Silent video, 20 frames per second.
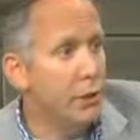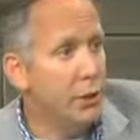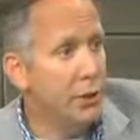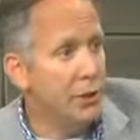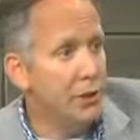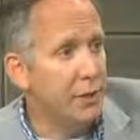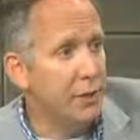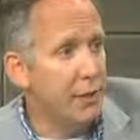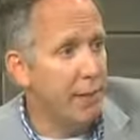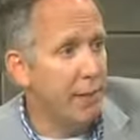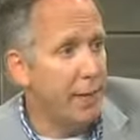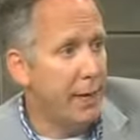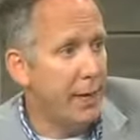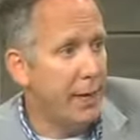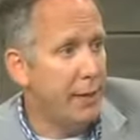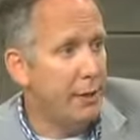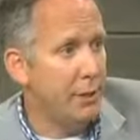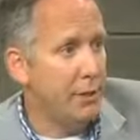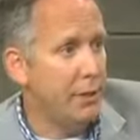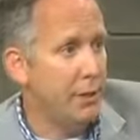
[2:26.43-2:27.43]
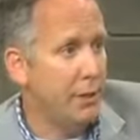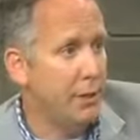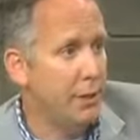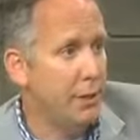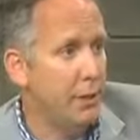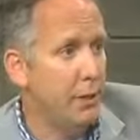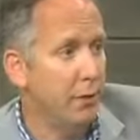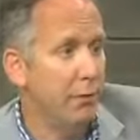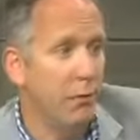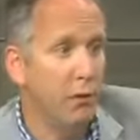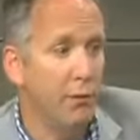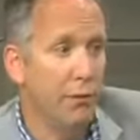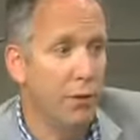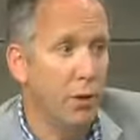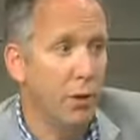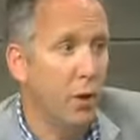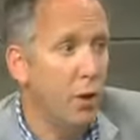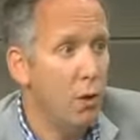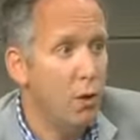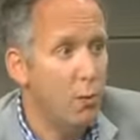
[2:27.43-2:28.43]
just the pages itself. So if
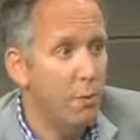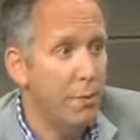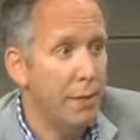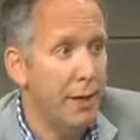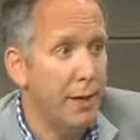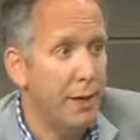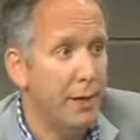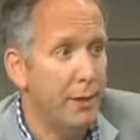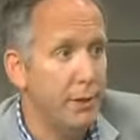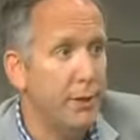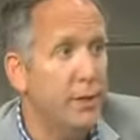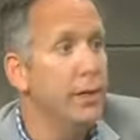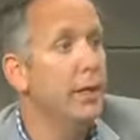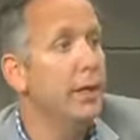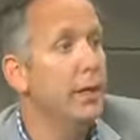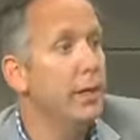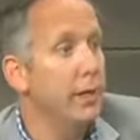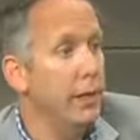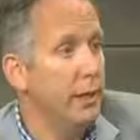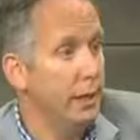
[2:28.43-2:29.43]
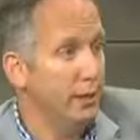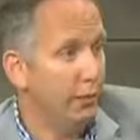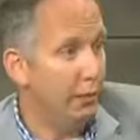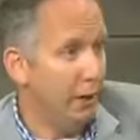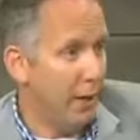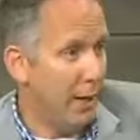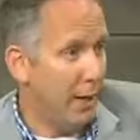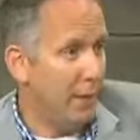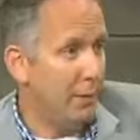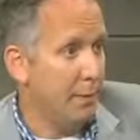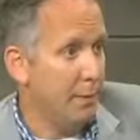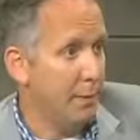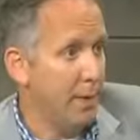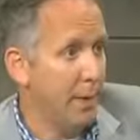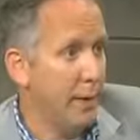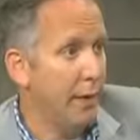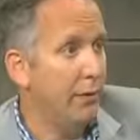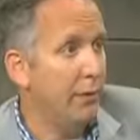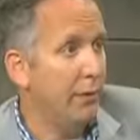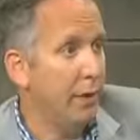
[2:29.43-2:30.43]
your home page mm-hmm. is
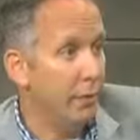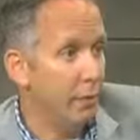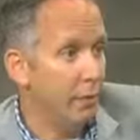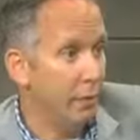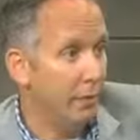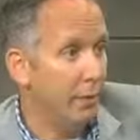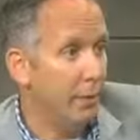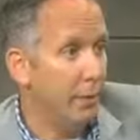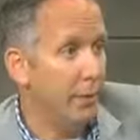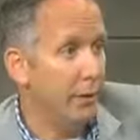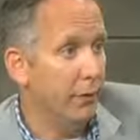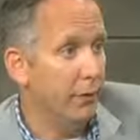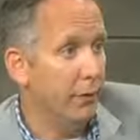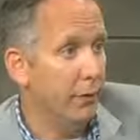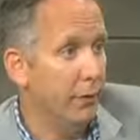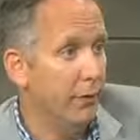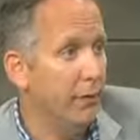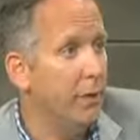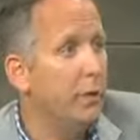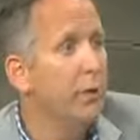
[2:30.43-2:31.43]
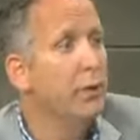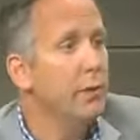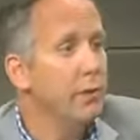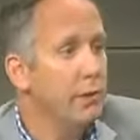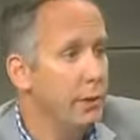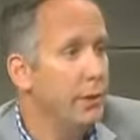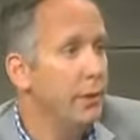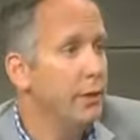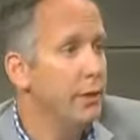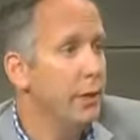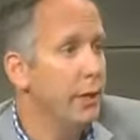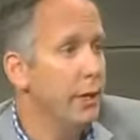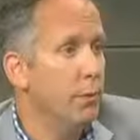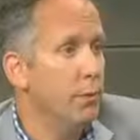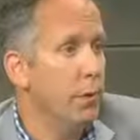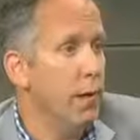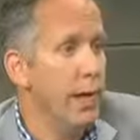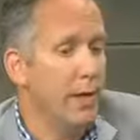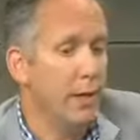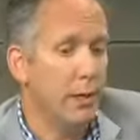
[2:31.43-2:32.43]
optimized and responsive, then you're going to get
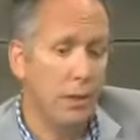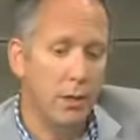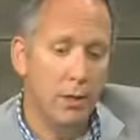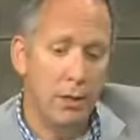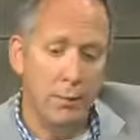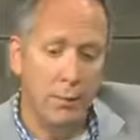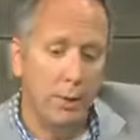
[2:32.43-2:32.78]
ranked.